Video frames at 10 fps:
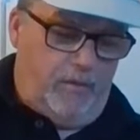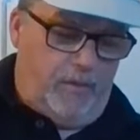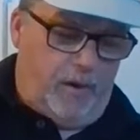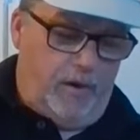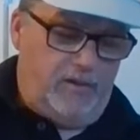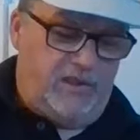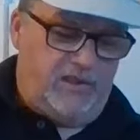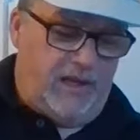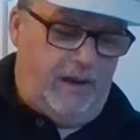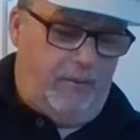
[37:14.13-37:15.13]
who's to
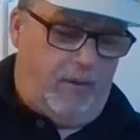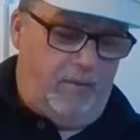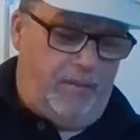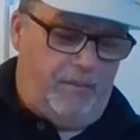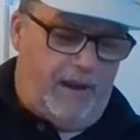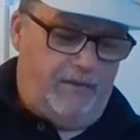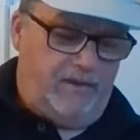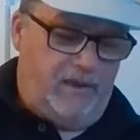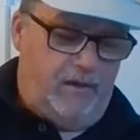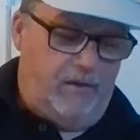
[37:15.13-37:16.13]
say it won't be
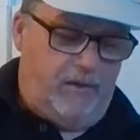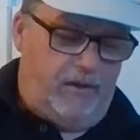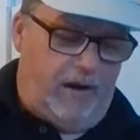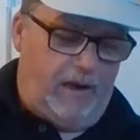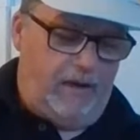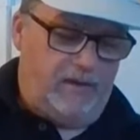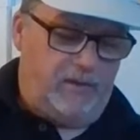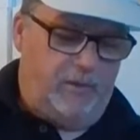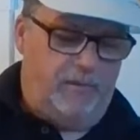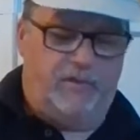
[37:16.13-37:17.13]
bouncing another angler's
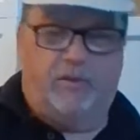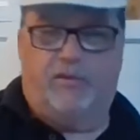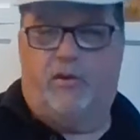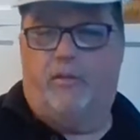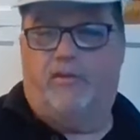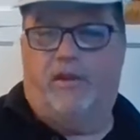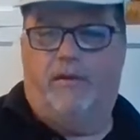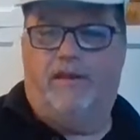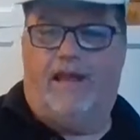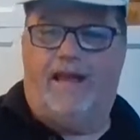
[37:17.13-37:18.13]
swim sometime
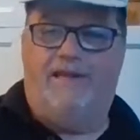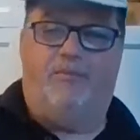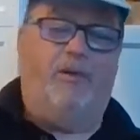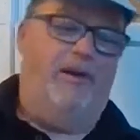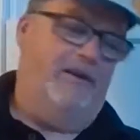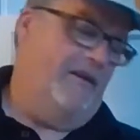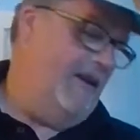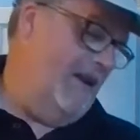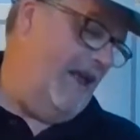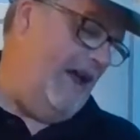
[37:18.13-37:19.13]
soon? That is brilliant.
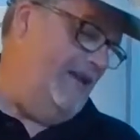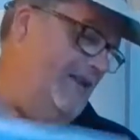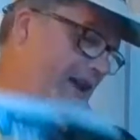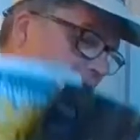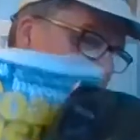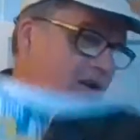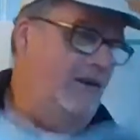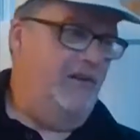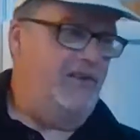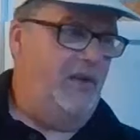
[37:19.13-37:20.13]
That is
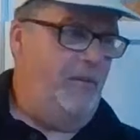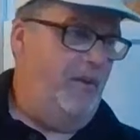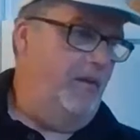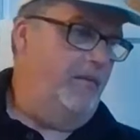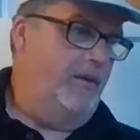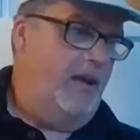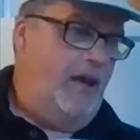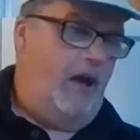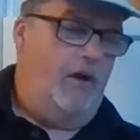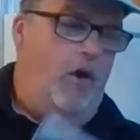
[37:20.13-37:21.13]
absolutely superb.
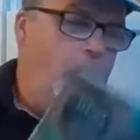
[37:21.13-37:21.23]
And I